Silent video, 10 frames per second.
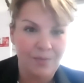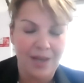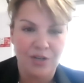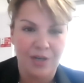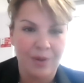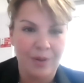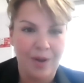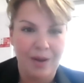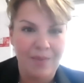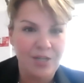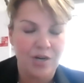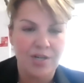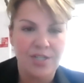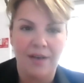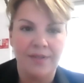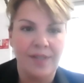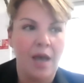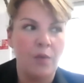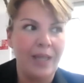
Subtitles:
metric we want to measure ourselves on.